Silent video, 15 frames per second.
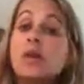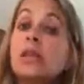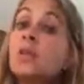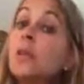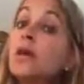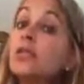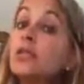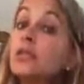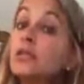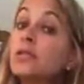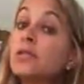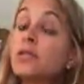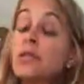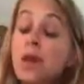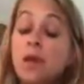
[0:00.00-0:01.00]
need the pictures.
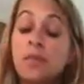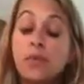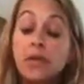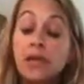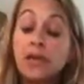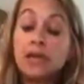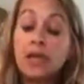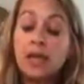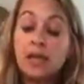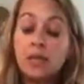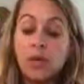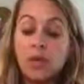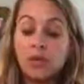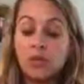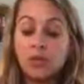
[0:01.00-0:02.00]
So please take the
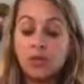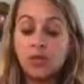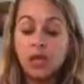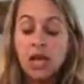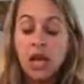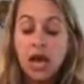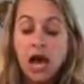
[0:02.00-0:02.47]
pictures.